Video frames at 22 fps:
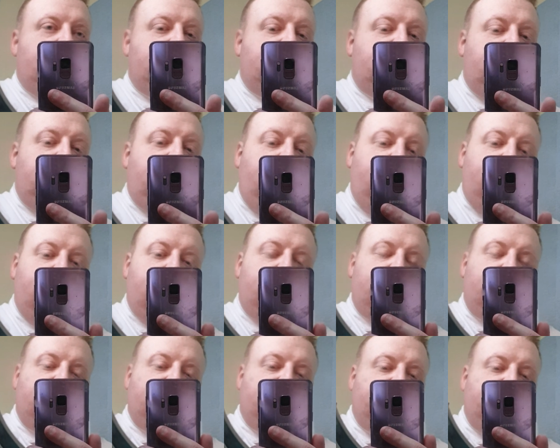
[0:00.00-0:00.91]
yeah, I
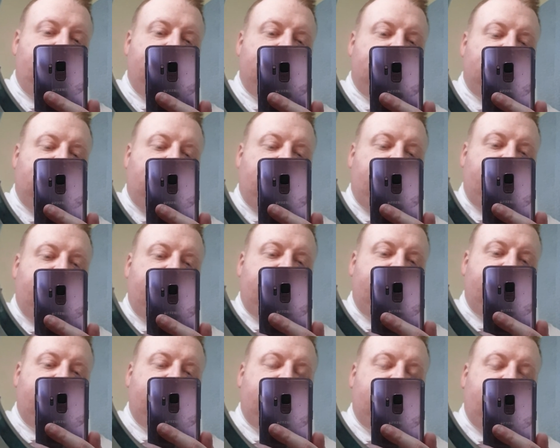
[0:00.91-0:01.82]
thought I'd treat
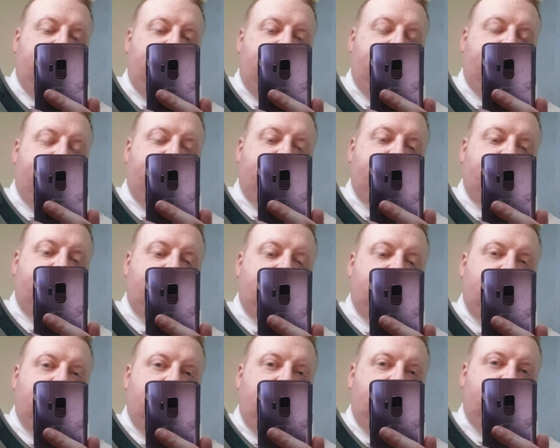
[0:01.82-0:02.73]
myself.
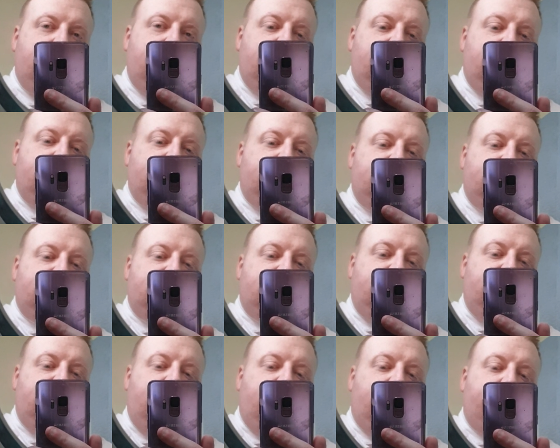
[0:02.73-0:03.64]

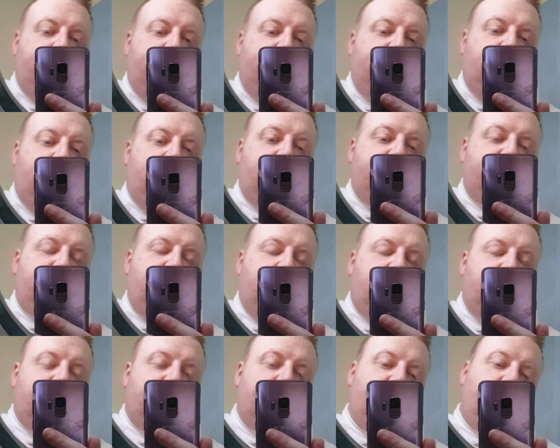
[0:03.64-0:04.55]
So yeah, I paid half
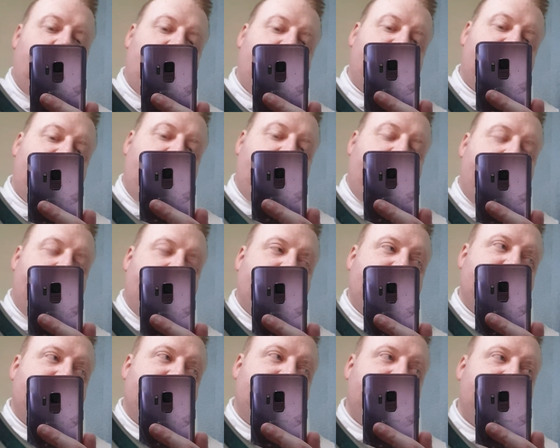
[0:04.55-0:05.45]
card and half
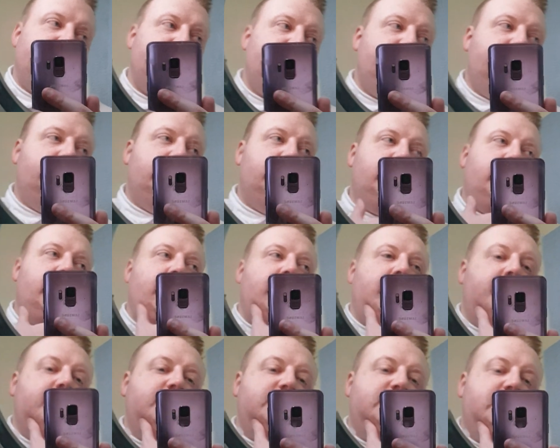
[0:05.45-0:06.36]
cash.
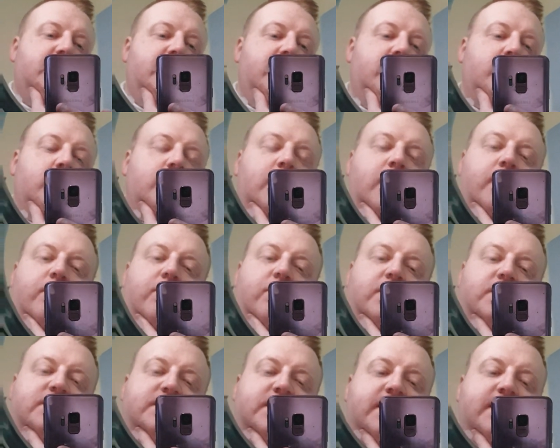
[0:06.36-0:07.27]
So they were my
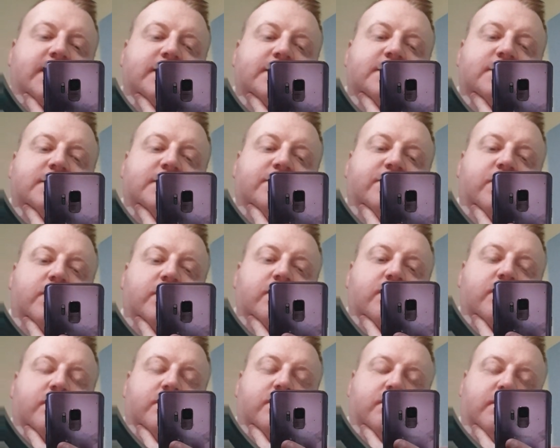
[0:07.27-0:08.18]
prezzies
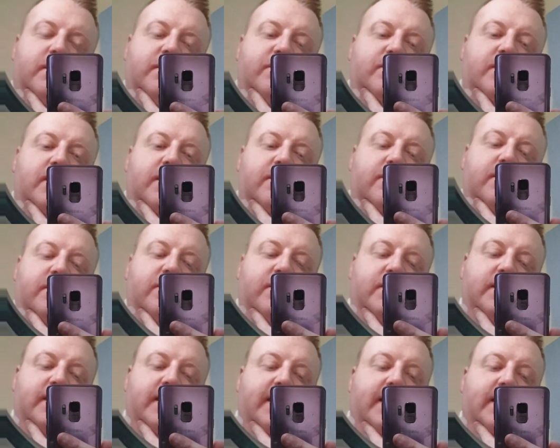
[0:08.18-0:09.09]
from my lovely
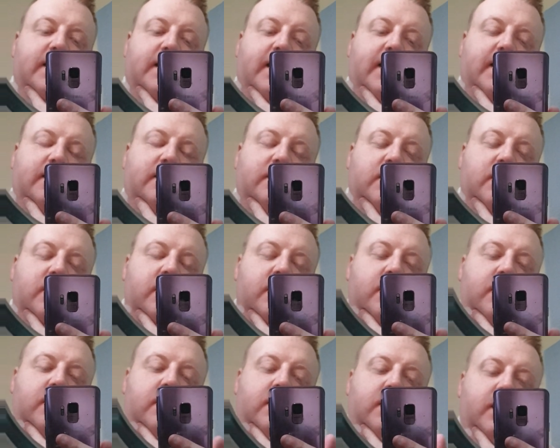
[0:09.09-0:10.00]
friend Elaine.
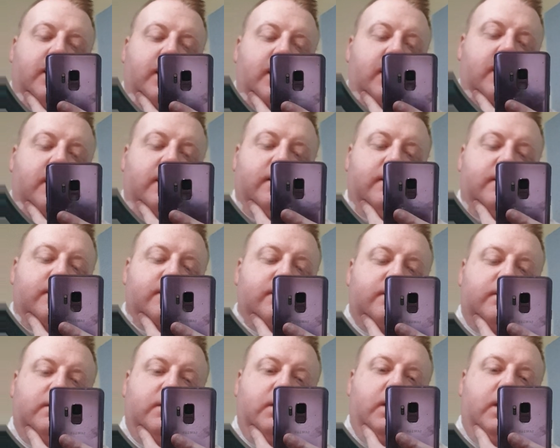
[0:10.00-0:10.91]

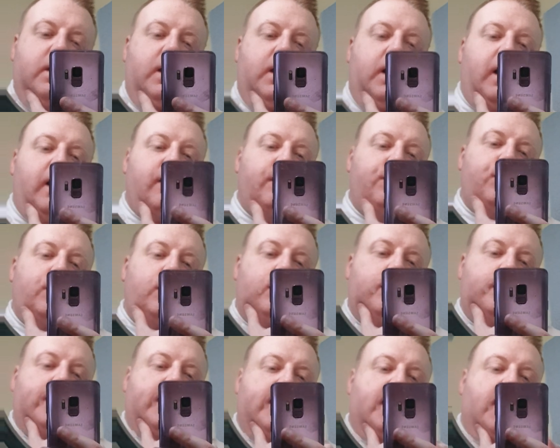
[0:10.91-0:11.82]
I will
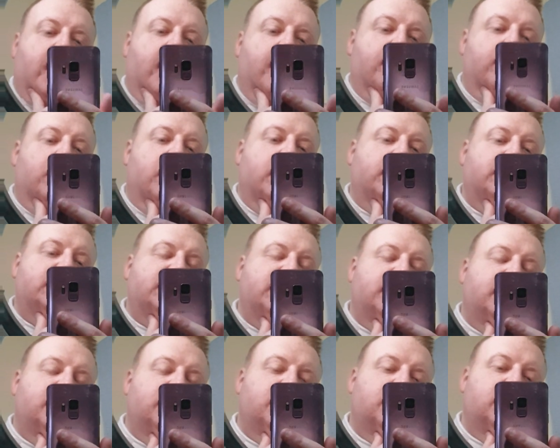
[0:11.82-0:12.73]
be
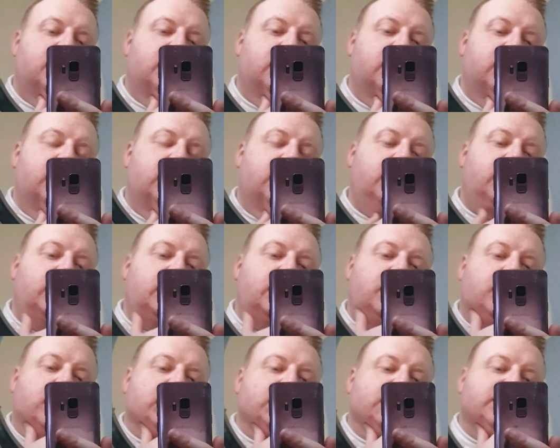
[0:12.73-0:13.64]
uploading
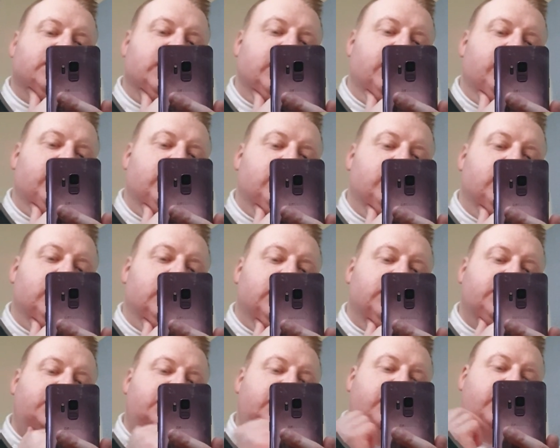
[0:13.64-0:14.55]

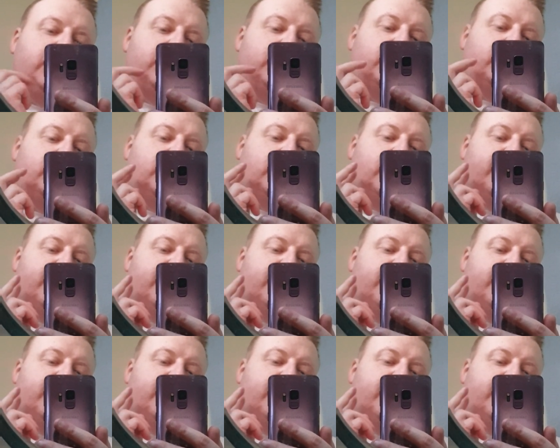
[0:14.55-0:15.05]
soon two